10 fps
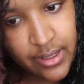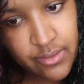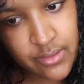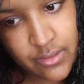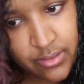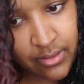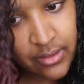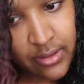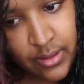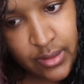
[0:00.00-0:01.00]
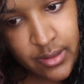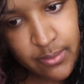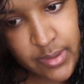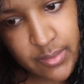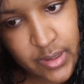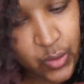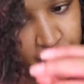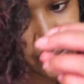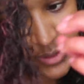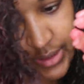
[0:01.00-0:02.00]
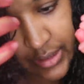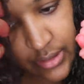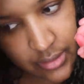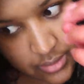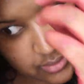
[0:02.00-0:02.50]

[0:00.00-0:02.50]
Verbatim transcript: now. Maybe I overdid it.